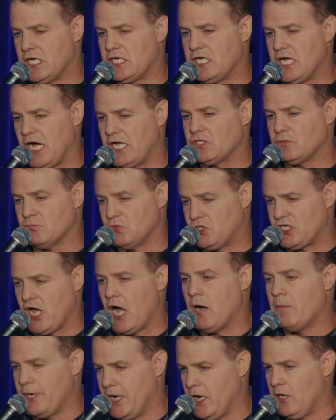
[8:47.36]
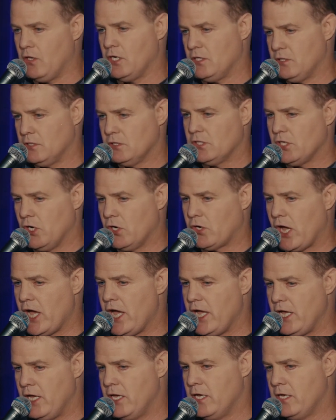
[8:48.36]
got some salmonella,
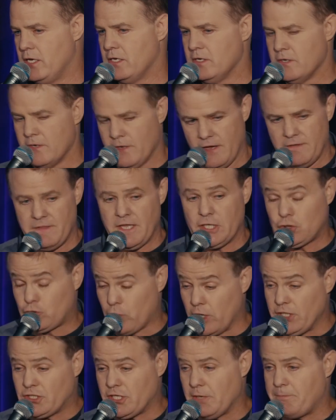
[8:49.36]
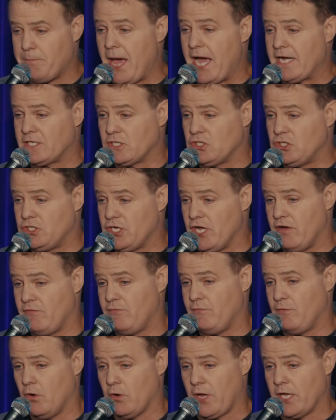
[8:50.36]
okay? And they traced it back to
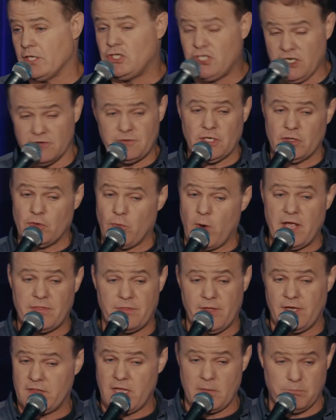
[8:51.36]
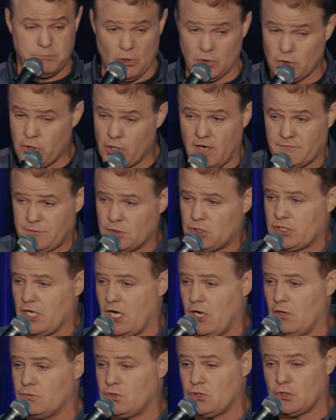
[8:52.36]
Jif, okay? And Jif did the right thing. They pulled it off the
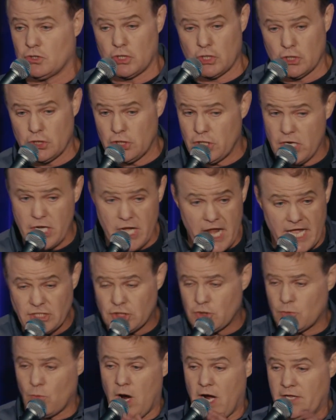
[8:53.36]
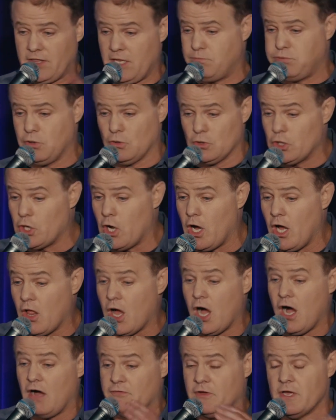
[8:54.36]
shelves nationwide. They pulled it all
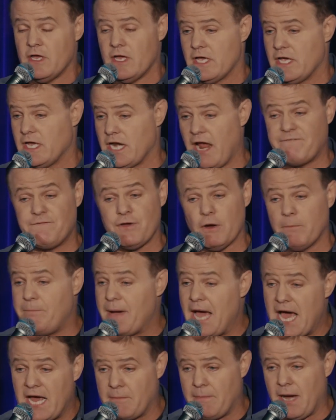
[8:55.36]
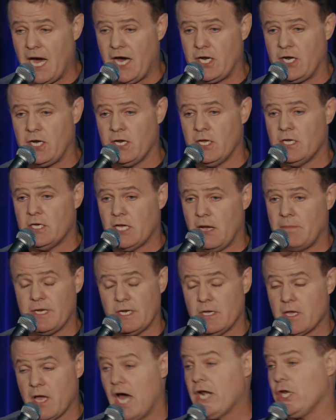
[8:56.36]
off, and I feel bad about it. I
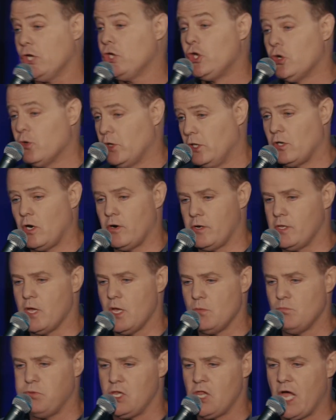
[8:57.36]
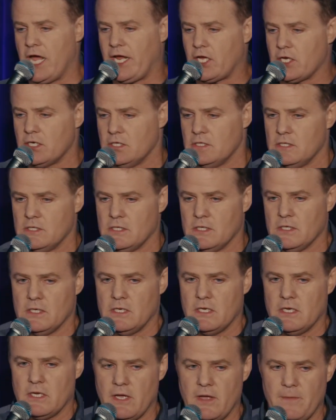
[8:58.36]
mean, I didn't do it, all right? But like,
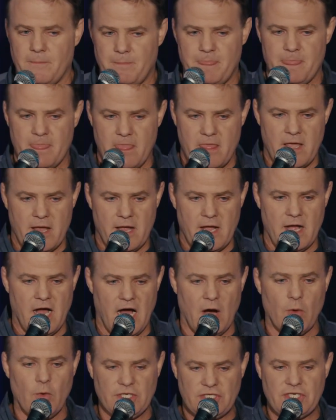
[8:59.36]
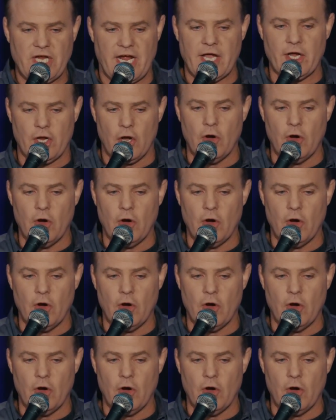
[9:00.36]
I wish I could